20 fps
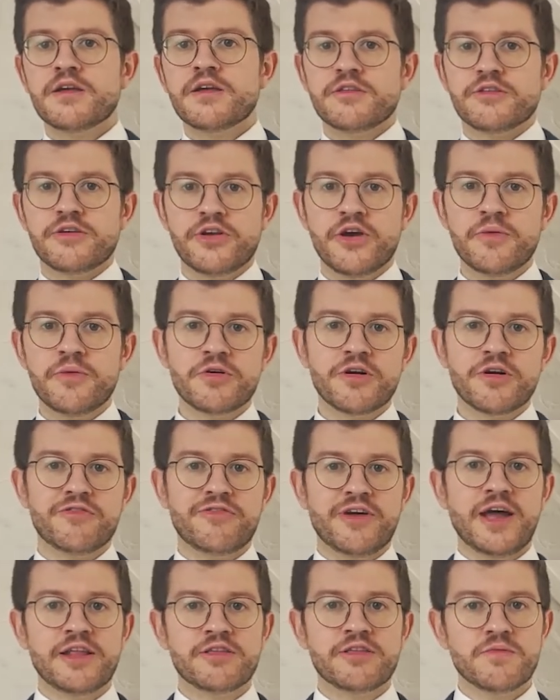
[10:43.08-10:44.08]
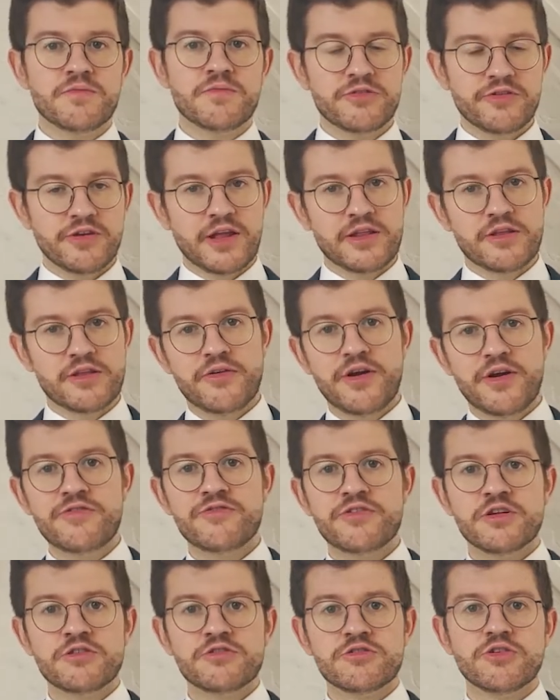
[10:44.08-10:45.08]
The number of atoms in the
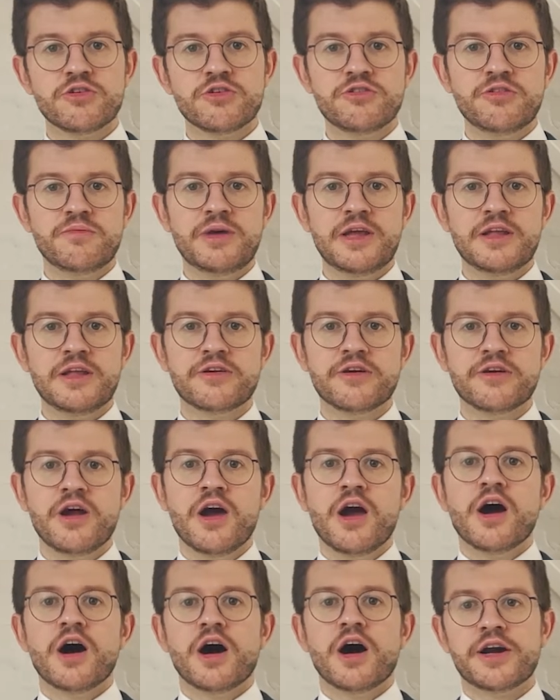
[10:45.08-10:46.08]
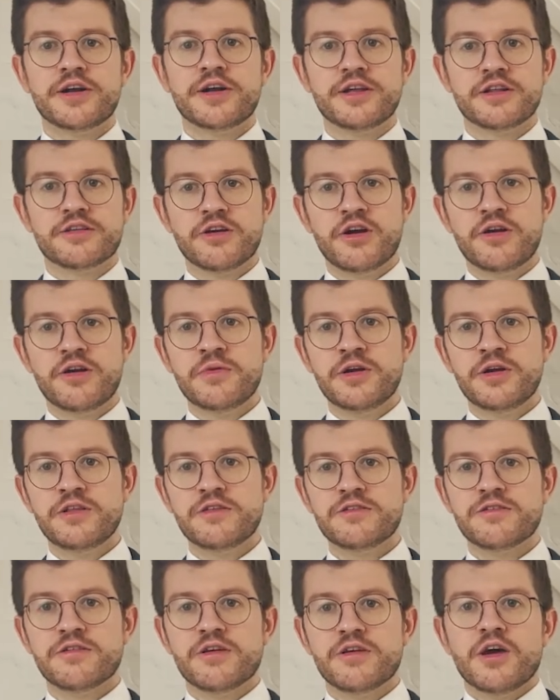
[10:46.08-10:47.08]
reference dosimeter are
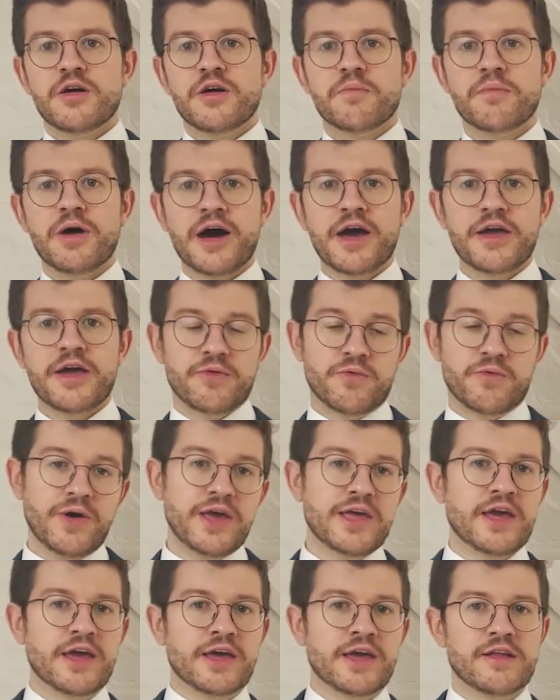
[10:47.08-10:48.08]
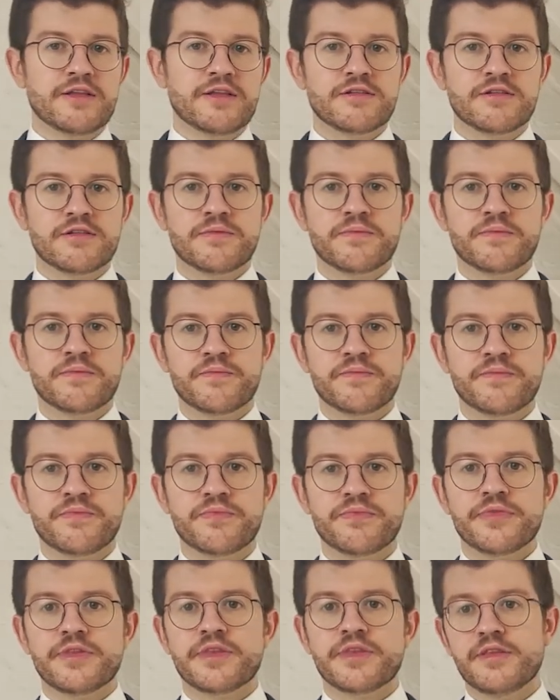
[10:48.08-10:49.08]
determined by weighing it.
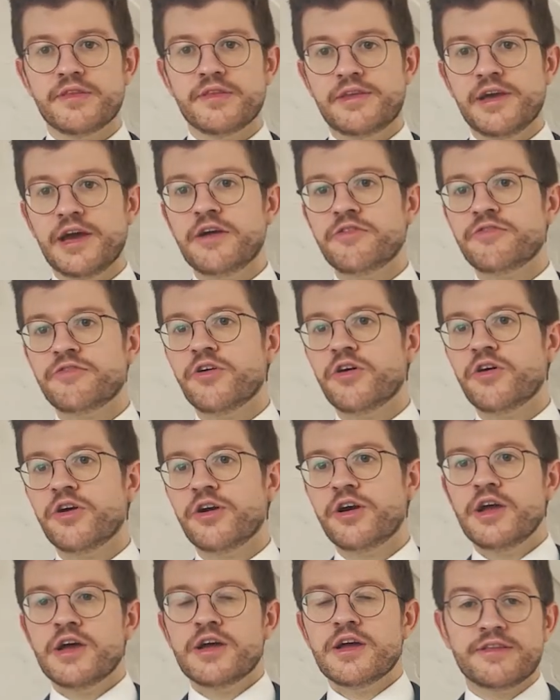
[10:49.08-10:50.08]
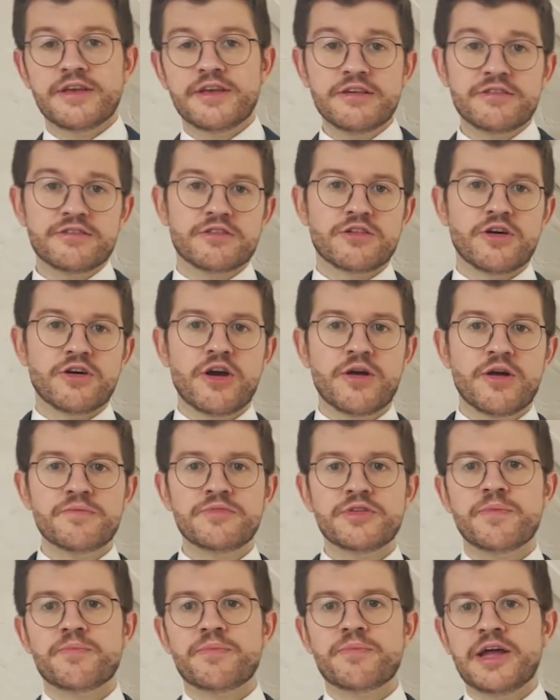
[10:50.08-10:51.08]
Therefore, this term
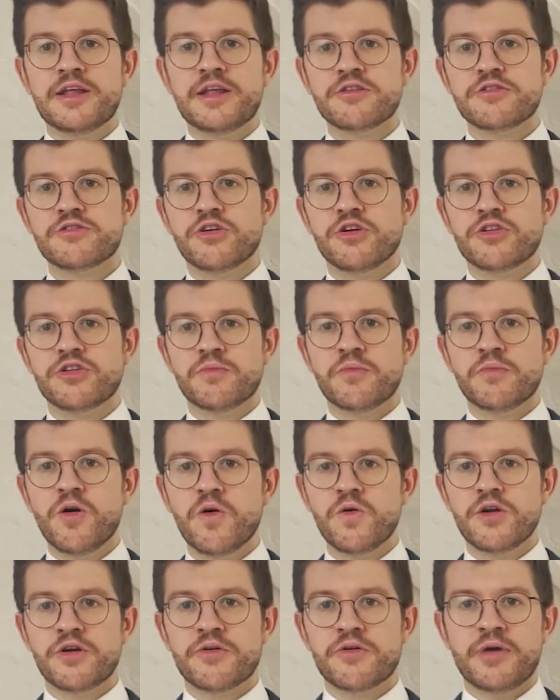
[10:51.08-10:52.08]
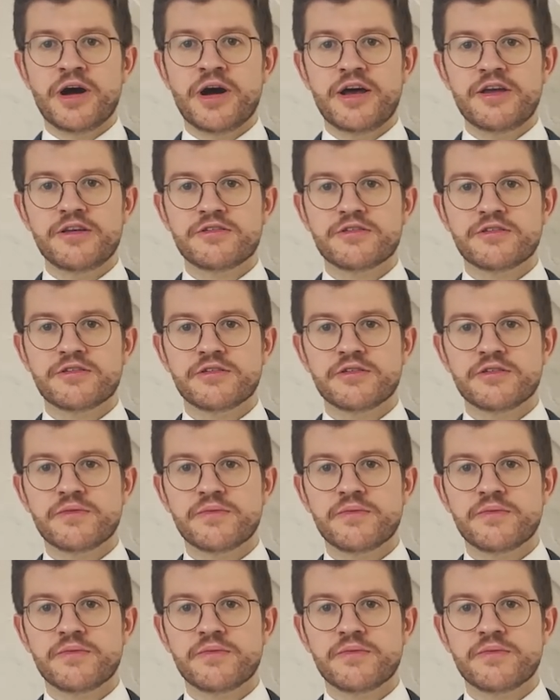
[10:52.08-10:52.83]
depends on the molar mass,